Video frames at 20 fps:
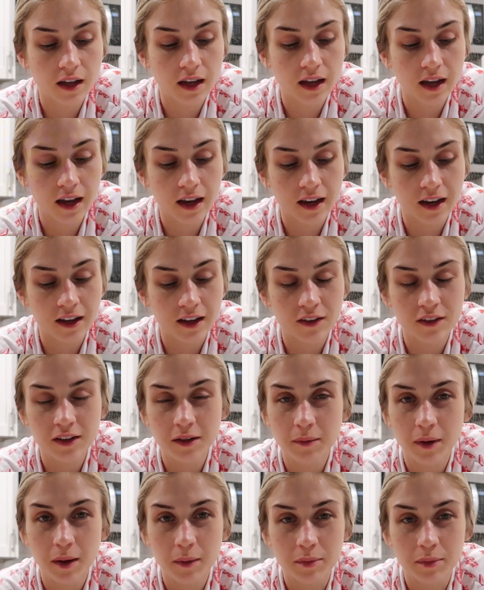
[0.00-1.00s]
heck I don't
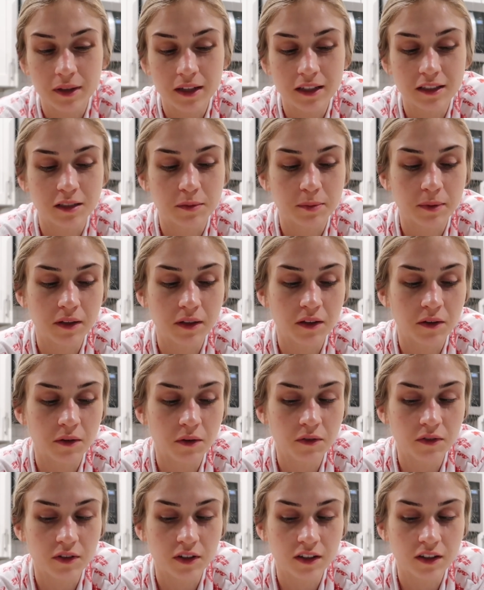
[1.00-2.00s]
need my plate spilling
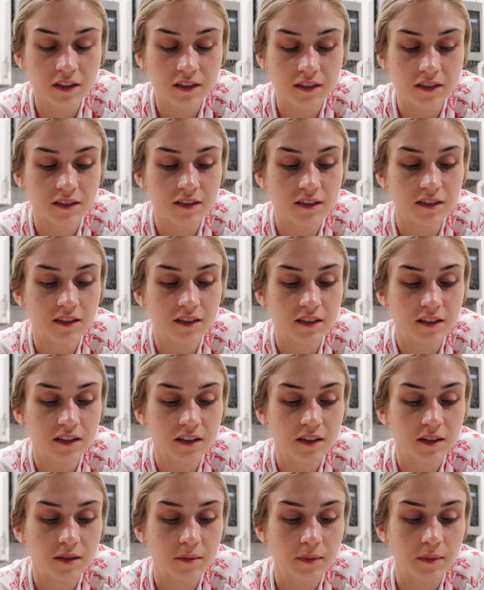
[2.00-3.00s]
over
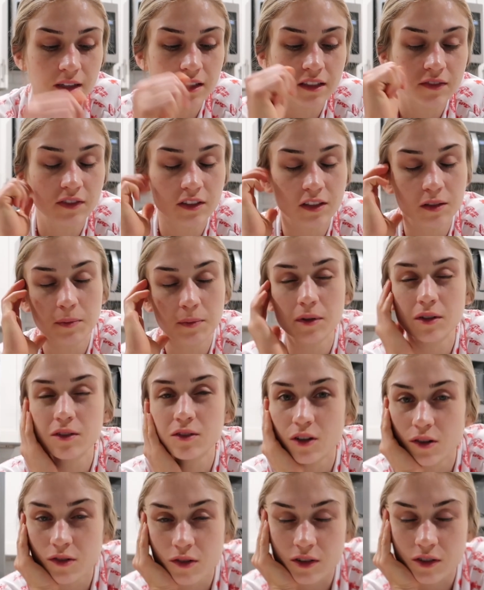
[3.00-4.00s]
because if it
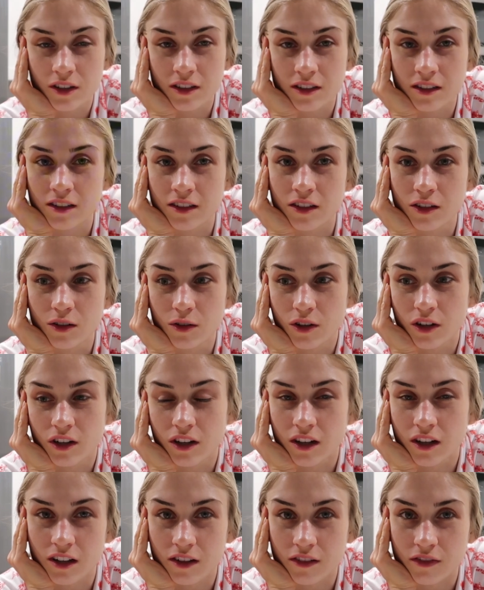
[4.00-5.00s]
spills over it's no
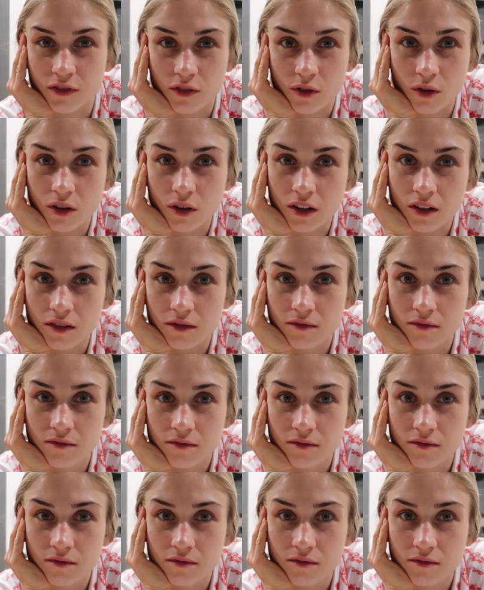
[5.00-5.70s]
good on the floor